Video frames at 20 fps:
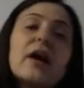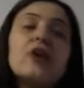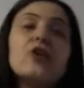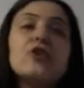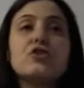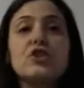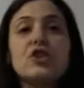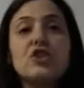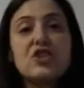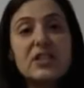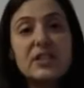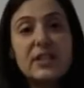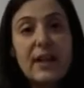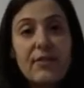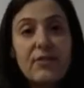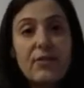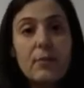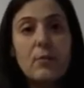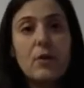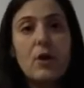I usually just
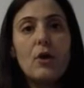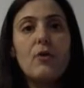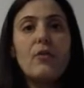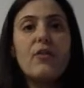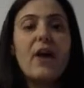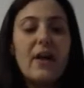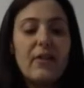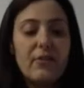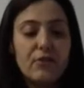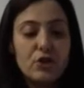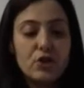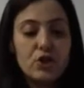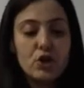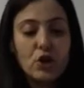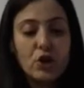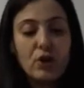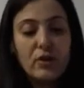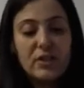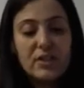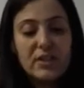let them know that the
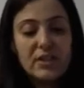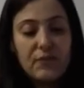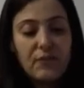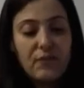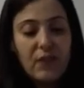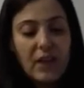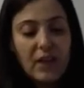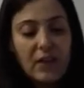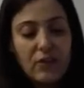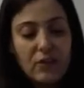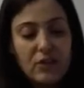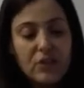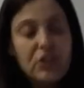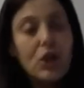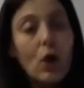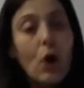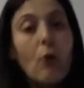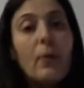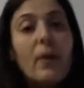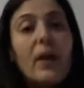sugar is to feed the
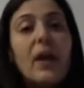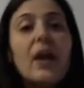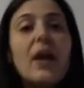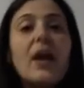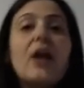SCOBY.